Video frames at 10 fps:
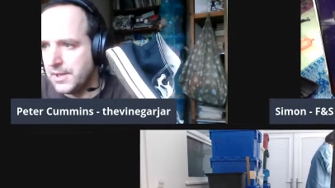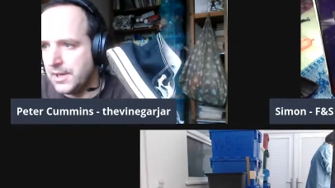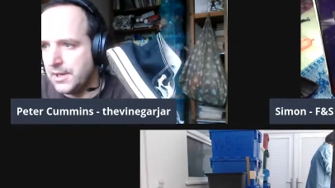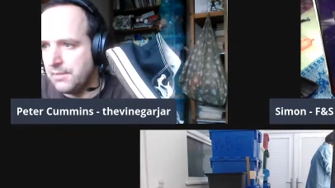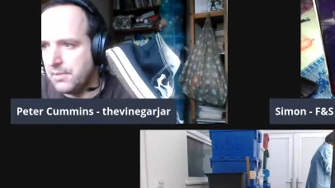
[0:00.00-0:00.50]

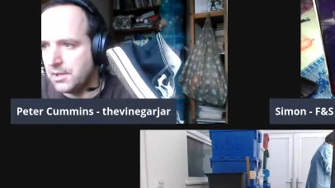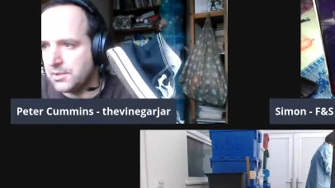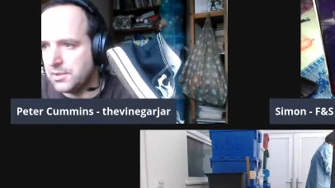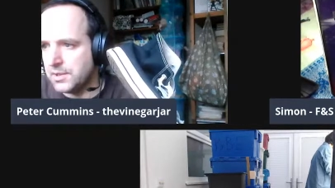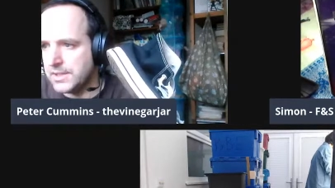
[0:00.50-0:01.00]
I'll
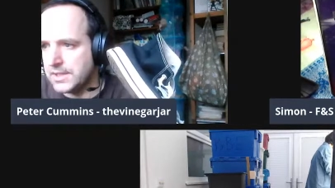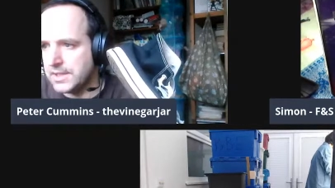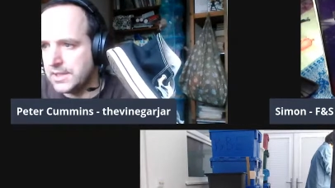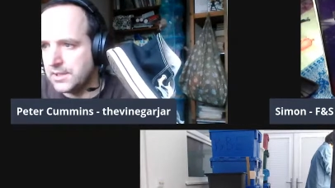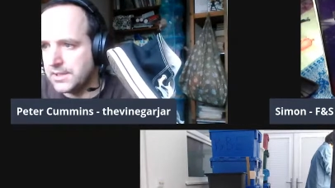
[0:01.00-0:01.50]
try
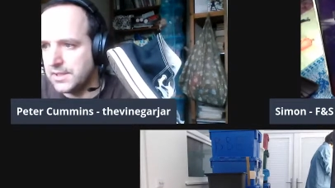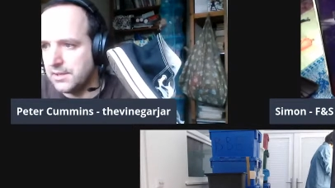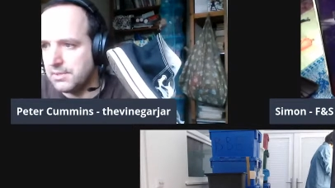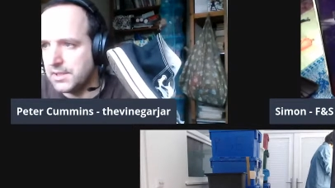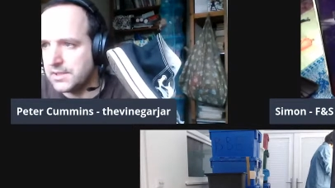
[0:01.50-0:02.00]

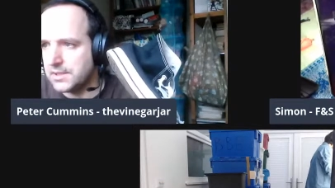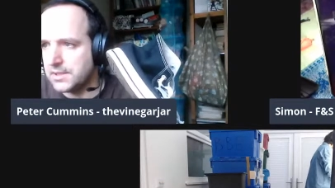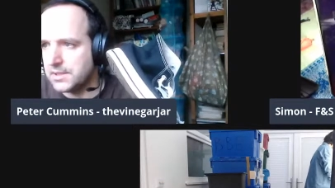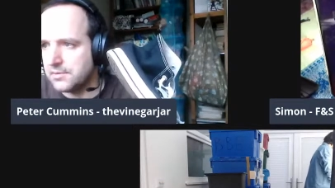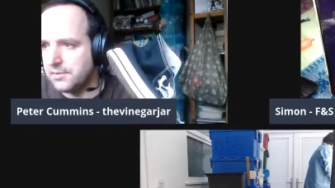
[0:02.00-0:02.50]
16.99
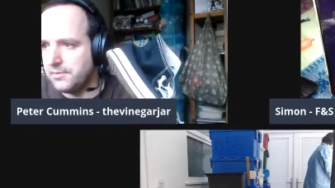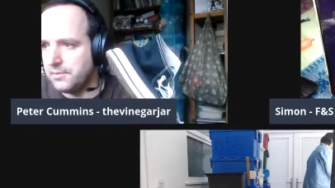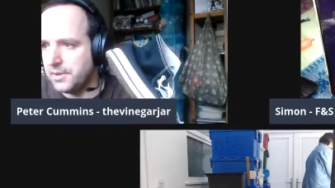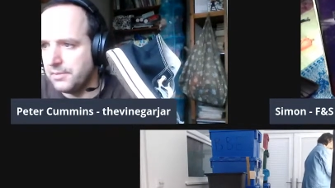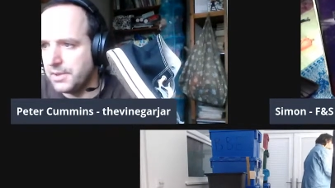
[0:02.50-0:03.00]
plus
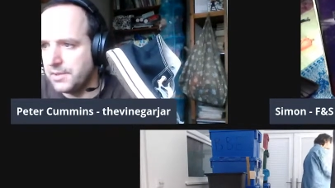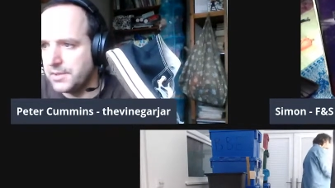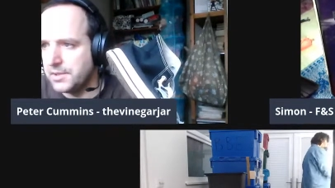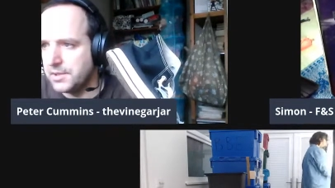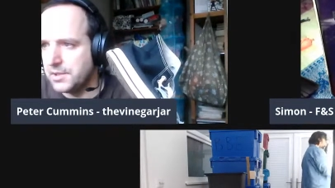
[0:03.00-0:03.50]
3.49
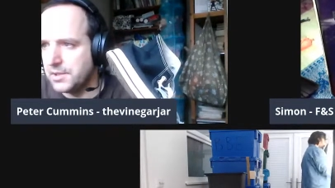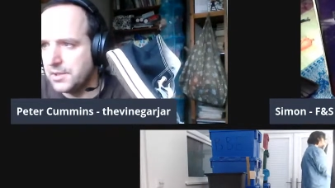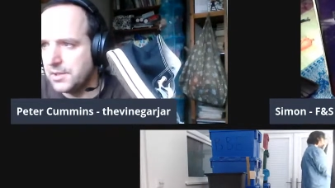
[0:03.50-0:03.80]
postage.